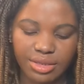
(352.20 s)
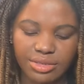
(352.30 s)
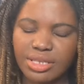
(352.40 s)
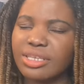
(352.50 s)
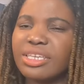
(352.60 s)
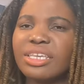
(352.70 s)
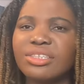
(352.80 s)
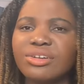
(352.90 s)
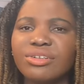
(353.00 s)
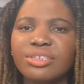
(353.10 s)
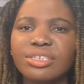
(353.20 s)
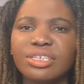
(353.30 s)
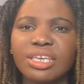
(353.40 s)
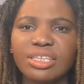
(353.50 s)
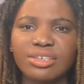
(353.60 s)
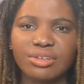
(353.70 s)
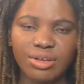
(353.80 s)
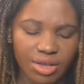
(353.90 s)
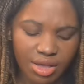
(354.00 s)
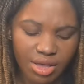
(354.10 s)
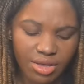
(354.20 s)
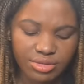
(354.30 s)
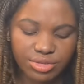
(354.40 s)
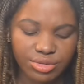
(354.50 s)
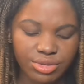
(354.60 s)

Is he Kyuhyun? Kyuhyun? So